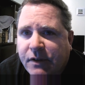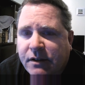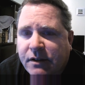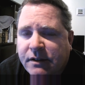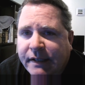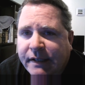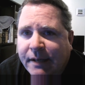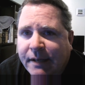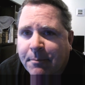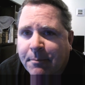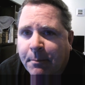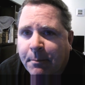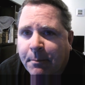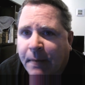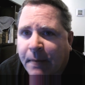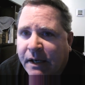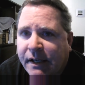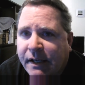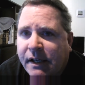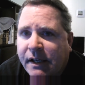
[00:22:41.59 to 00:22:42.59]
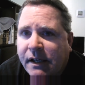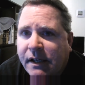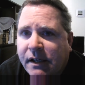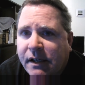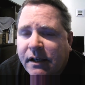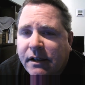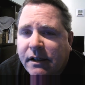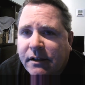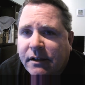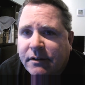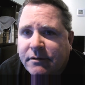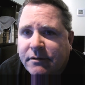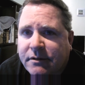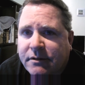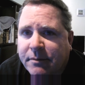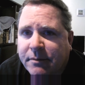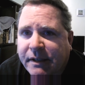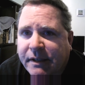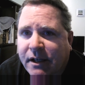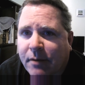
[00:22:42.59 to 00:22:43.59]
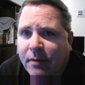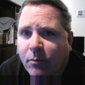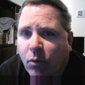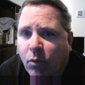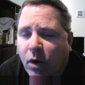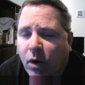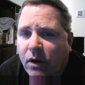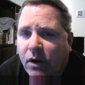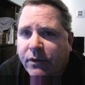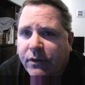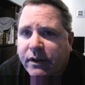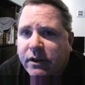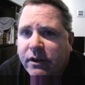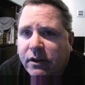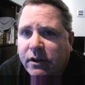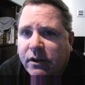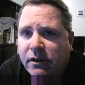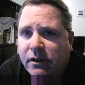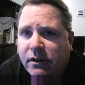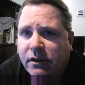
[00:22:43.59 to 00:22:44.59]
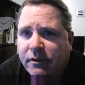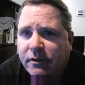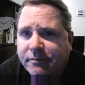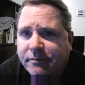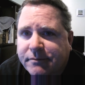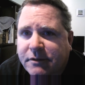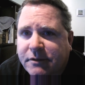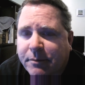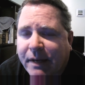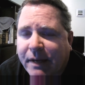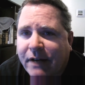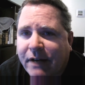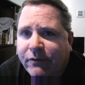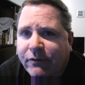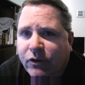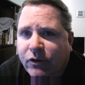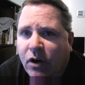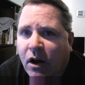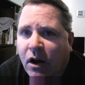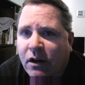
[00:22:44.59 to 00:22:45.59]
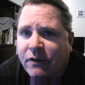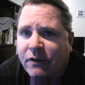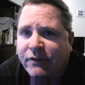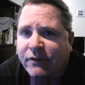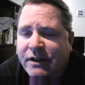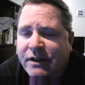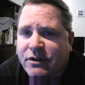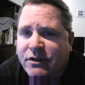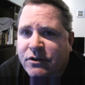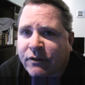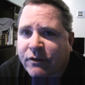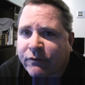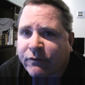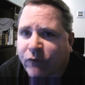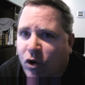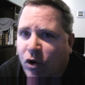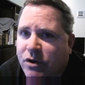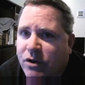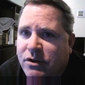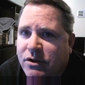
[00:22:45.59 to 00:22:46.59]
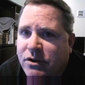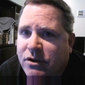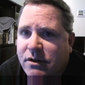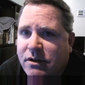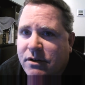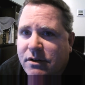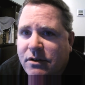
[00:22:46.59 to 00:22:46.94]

to get money, to become wealthier, to pay for all of his divorces,